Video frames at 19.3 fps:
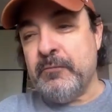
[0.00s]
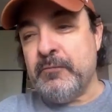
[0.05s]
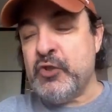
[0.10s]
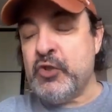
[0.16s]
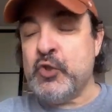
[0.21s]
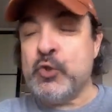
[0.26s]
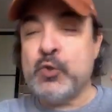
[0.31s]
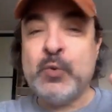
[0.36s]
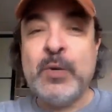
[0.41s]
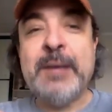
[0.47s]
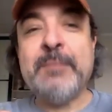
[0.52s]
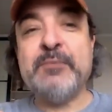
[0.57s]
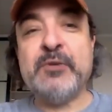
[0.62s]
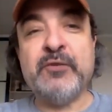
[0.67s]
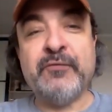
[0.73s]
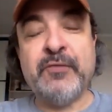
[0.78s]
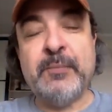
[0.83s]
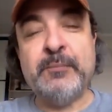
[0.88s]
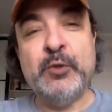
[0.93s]
stripped
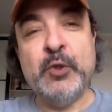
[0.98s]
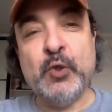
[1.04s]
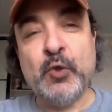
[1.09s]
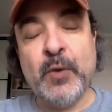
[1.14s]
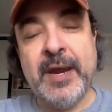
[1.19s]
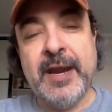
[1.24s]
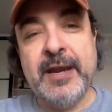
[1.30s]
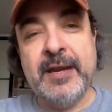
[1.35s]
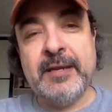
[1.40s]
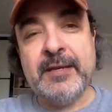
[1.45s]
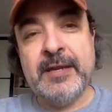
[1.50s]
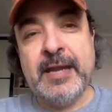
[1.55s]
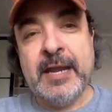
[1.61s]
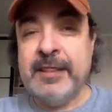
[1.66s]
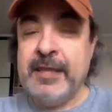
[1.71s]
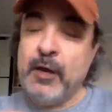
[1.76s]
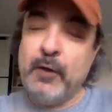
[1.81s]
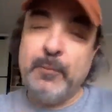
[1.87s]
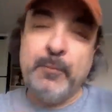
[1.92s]
from Ukraine
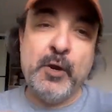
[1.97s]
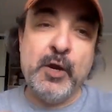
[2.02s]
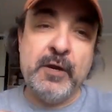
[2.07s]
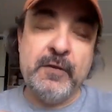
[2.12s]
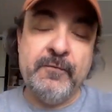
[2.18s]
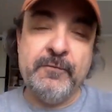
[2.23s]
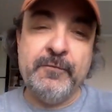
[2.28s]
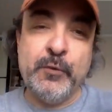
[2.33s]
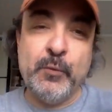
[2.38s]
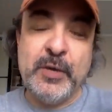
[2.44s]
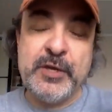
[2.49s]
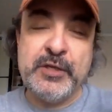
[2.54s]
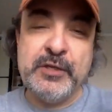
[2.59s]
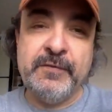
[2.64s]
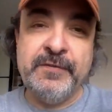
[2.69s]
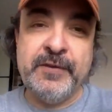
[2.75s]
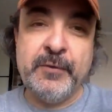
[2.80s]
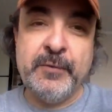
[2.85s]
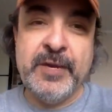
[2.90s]
and they are part of the
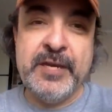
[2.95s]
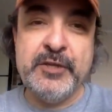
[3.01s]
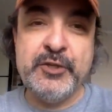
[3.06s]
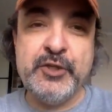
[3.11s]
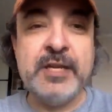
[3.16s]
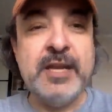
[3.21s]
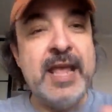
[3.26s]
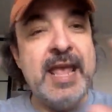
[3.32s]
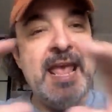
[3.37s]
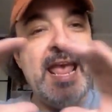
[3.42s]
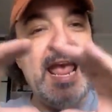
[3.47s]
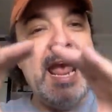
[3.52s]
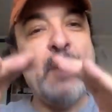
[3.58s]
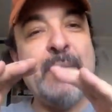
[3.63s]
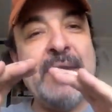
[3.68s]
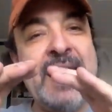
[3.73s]
Russian Federation, and